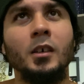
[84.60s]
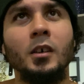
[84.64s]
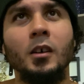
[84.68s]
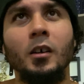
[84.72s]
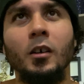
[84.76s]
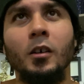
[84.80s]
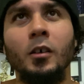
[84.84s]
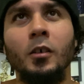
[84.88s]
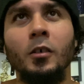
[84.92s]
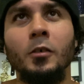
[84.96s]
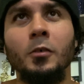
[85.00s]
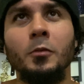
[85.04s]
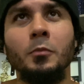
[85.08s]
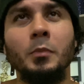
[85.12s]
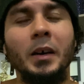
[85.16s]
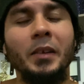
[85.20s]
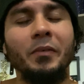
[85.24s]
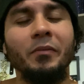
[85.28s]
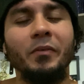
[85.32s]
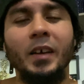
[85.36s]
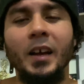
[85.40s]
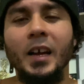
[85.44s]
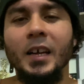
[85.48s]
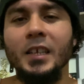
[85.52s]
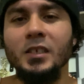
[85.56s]

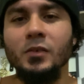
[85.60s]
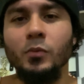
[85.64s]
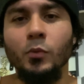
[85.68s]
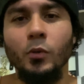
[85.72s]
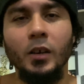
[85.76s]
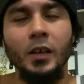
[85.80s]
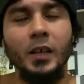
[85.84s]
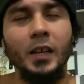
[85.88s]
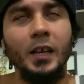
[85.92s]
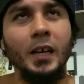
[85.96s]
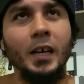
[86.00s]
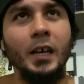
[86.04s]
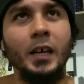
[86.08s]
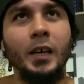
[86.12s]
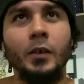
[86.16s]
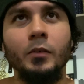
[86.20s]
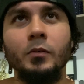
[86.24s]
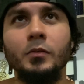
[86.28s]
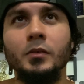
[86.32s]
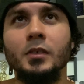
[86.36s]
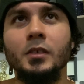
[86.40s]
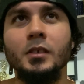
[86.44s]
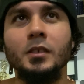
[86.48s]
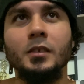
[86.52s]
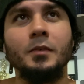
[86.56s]
advanced
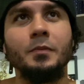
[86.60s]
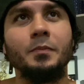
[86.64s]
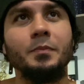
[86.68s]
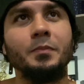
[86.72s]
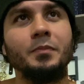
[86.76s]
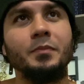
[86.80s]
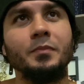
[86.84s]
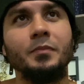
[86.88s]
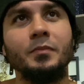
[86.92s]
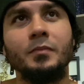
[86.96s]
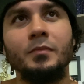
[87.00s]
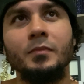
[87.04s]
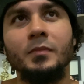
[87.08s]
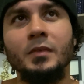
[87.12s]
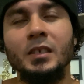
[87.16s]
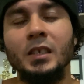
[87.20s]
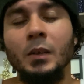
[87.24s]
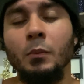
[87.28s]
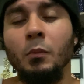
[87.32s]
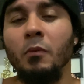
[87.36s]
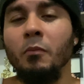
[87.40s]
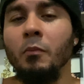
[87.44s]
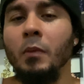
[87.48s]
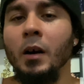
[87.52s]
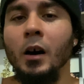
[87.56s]
workouts,
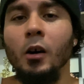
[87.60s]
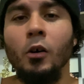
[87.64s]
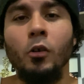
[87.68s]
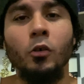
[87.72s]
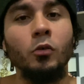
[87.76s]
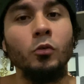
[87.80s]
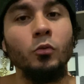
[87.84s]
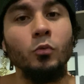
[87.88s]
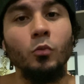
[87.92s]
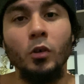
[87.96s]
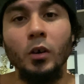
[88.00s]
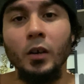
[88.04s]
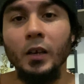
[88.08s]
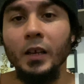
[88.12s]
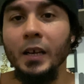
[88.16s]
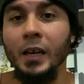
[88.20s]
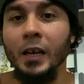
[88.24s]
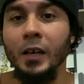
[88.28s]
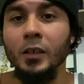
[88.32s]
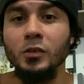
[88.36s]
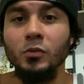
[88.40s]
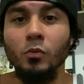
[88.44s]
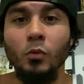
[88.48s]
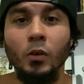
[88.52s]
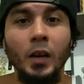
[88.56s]
some of my own
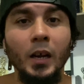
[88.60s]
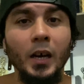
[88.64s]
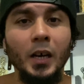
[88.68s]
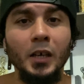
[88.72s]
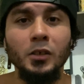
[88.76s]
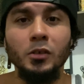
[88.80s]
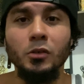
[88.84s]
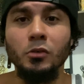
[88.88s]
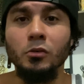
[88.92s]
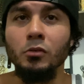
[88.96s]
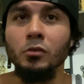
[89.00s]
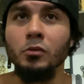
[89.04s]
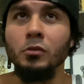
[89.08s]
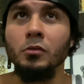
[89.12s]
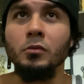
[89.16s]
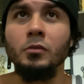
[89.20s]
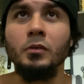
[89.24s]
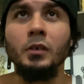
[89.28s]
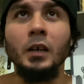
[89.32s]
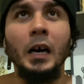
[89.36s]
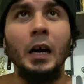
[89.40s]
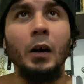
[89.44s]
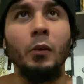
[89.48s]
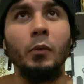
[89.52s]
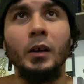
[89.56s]
workouts, what I do,
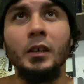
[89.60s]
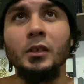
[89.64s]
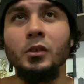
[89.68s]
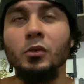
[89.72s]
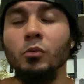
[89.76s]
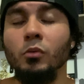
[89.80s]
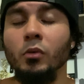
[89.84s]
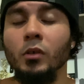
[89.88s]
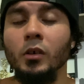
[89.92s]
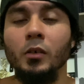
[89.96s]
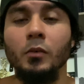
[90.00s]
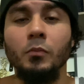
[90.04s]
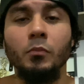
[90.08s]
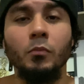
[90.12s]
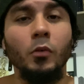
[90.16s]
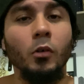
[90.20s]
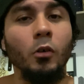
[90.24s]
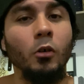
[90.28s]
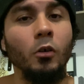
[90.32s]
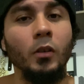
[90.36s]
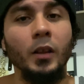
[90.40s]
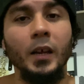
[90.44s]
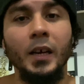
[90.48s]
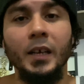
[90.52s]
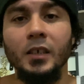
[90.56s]
how I do them,
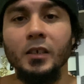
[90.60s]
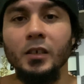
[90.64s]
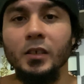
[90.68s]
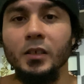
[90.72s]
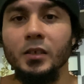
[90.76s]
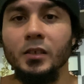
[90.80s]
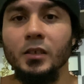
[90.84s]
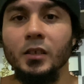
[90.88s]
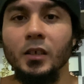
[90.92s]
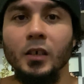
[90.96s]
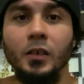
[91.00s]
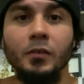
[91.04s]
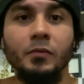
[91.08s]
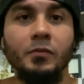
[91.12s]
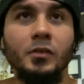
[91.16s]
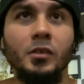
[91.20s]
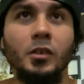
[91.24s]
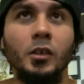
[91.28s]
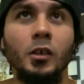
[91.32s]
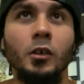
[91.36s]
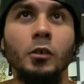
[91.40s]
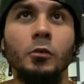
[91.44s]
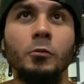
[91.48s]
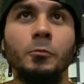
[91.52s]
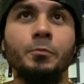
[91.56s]
all that good stuff.
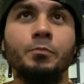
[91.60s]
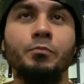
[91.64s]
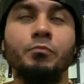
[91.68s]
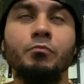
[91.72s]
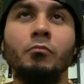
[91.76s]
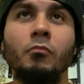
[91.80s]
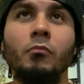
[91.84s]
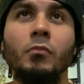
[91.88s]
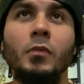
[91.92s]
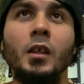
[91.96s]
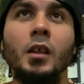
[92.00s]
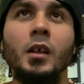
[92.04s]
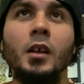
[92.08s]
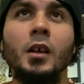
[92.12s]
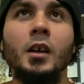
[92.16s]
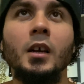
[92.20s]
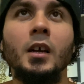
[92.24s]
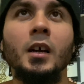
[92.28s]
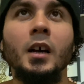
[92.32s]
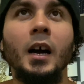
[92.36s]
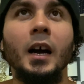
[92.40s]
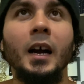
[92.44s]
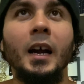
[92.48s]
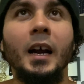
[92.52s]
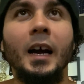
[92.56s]
So
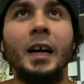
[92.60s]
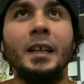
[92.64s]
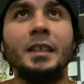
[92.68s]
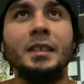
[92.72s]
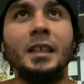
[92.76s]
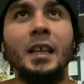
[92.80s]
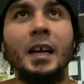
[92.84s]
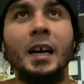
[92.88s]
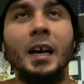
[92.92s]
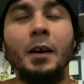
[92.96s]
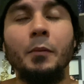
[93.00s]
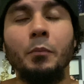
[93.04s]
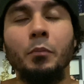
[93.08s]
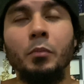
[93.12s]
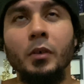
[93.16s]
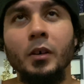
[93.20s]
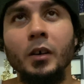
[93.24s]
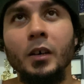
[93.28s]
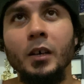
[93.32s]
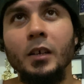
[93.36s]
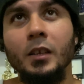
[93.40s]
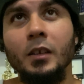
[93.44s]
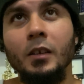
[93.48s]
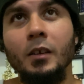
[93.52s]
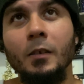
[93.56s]
I got that,
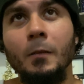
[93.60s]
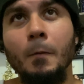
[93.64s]
but